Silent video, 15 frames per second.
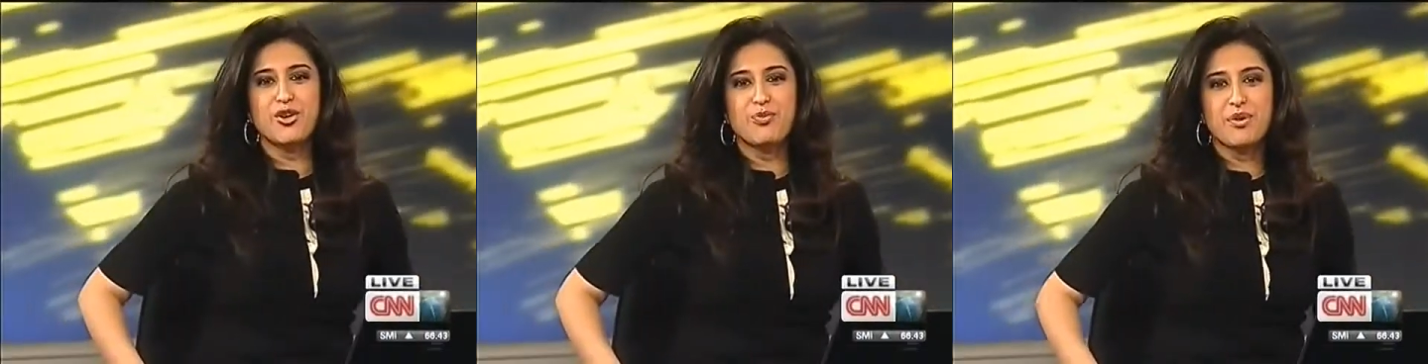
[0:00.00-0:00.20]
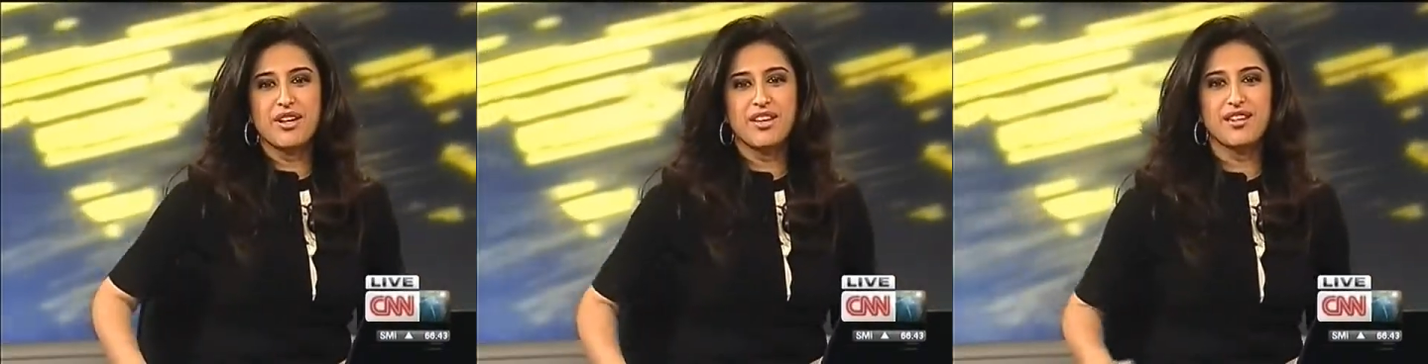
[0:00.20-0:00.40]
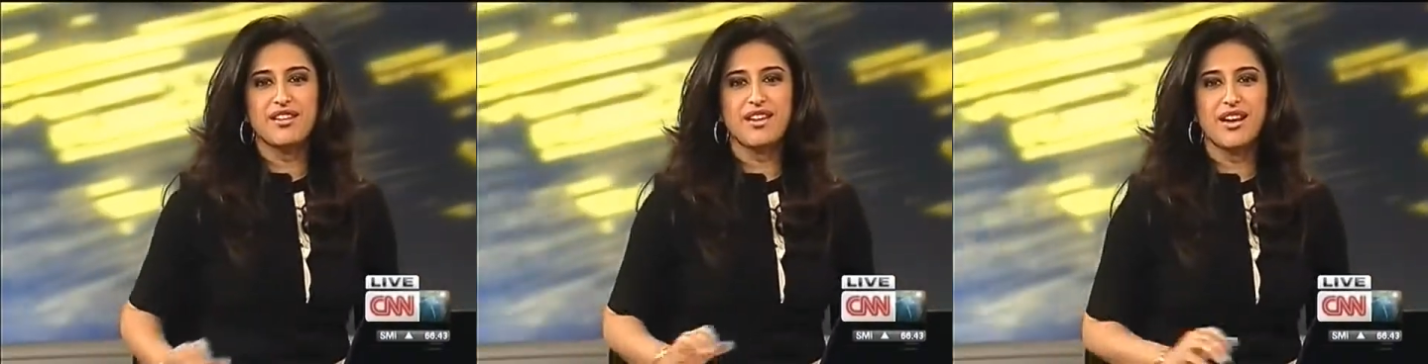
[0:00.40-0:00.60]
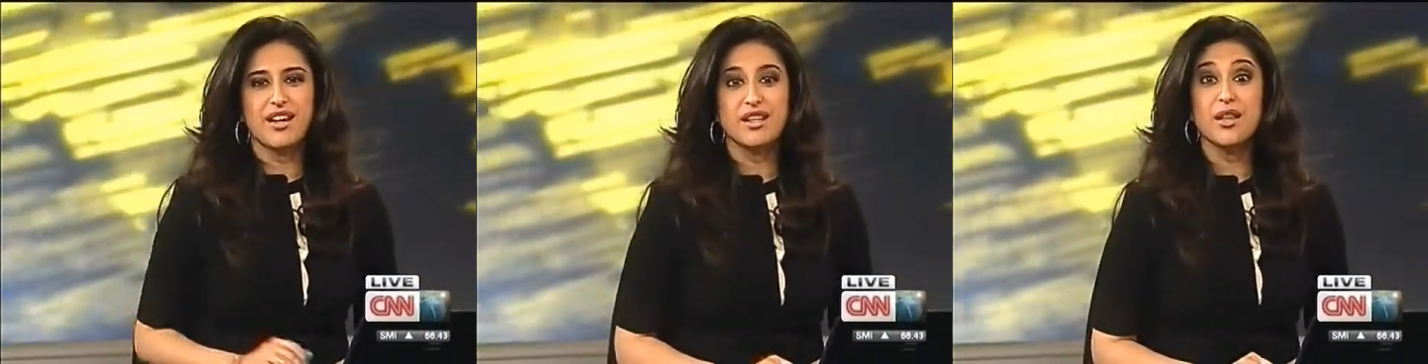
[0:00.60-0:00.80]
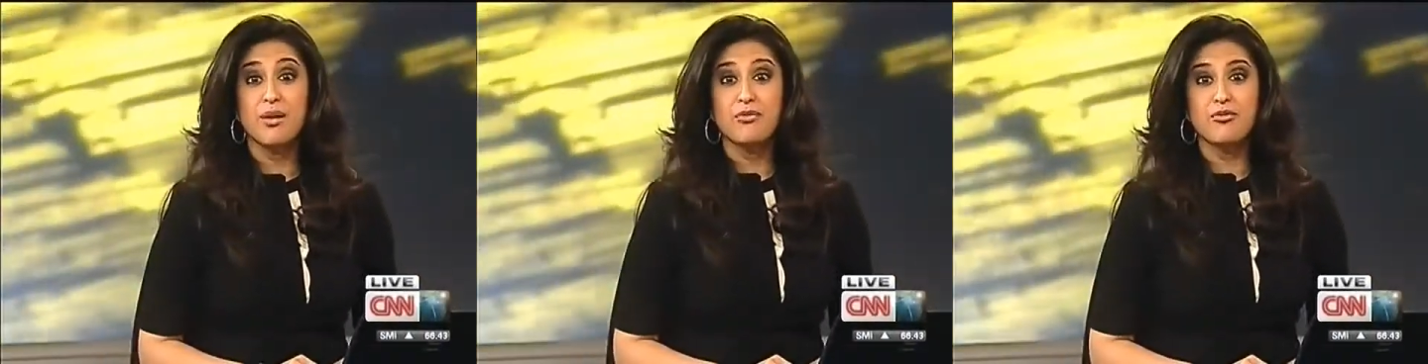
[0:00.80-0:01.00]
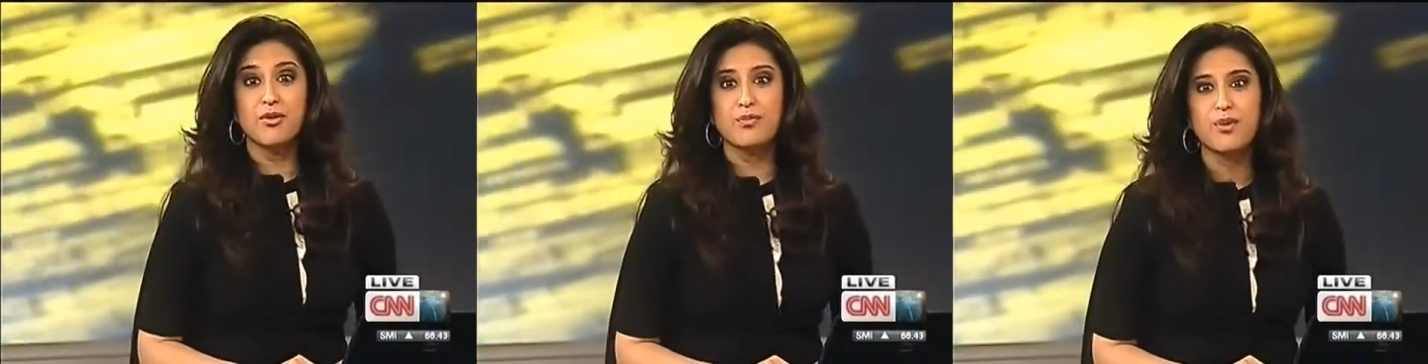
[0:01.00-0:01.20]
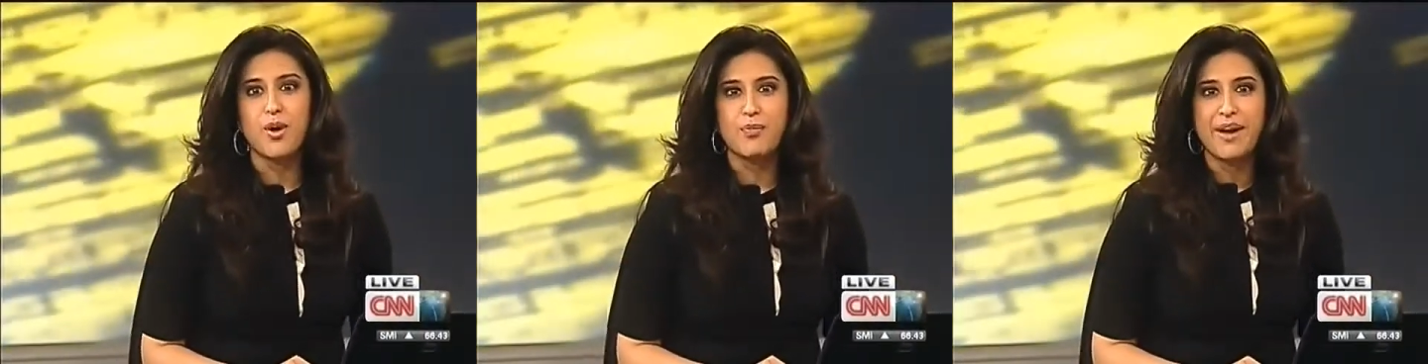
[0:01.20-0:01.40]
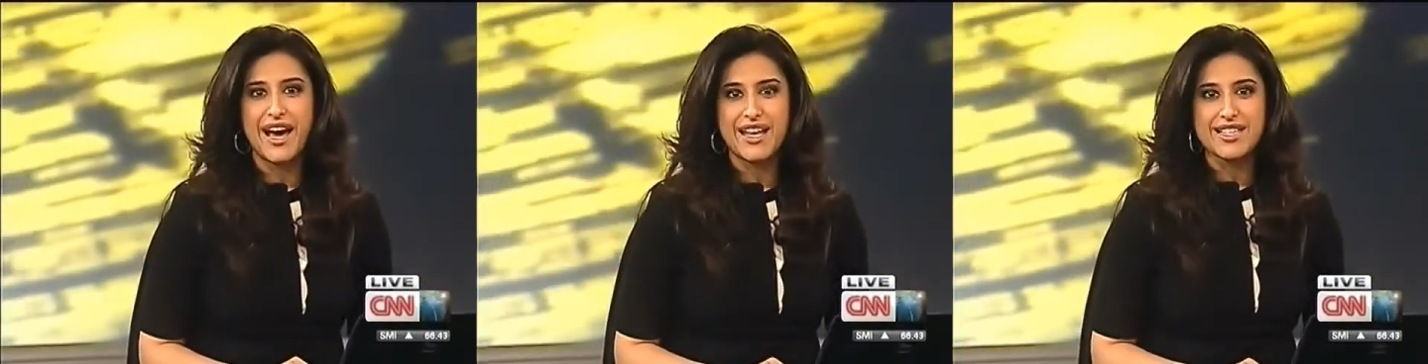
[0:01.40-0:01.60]
in European uh, club
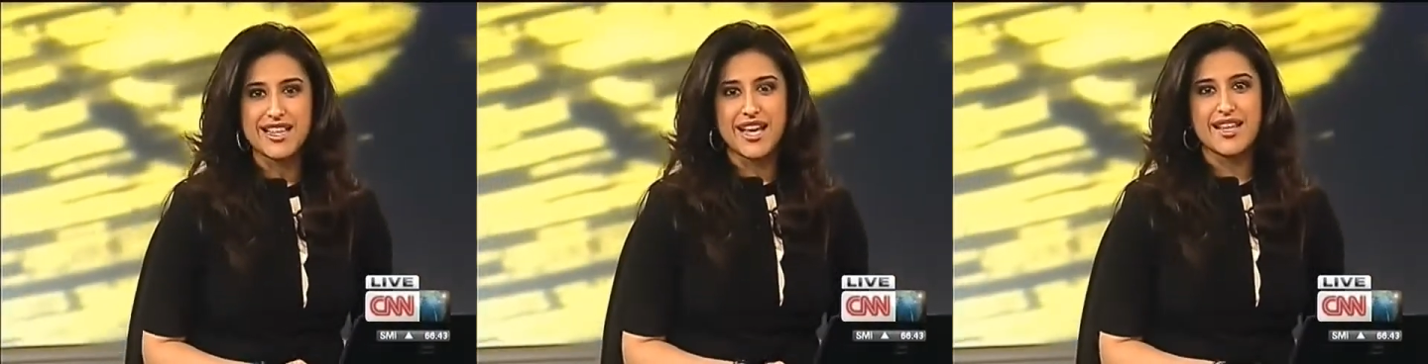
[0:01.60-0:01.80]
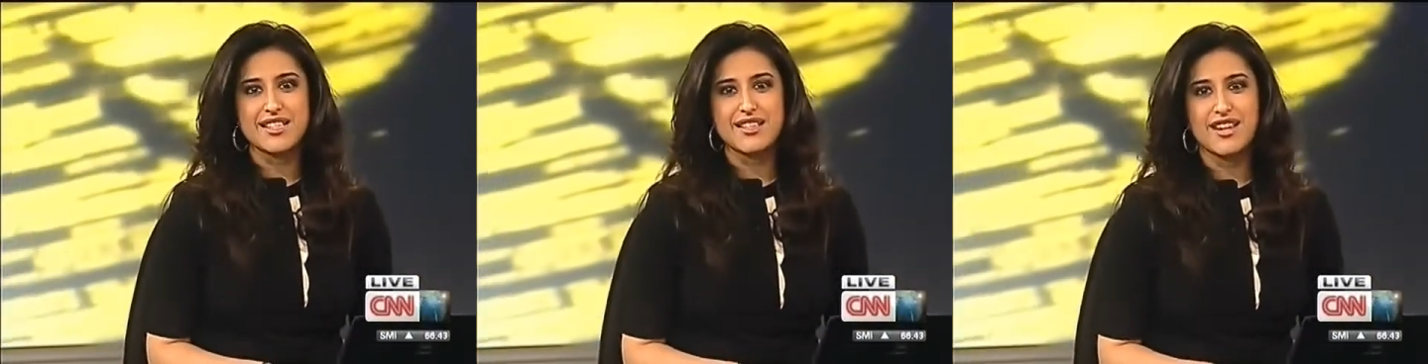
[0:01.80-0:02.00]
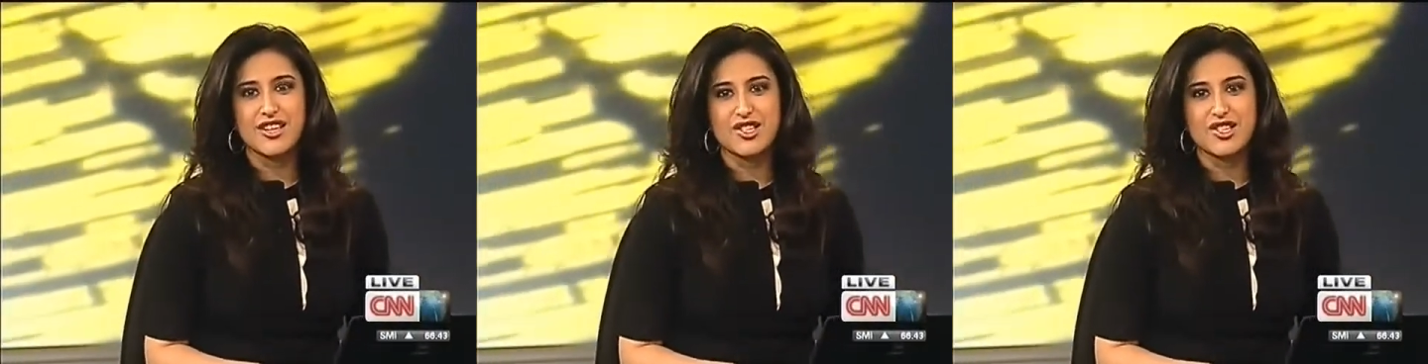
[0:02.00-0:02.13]
football passed last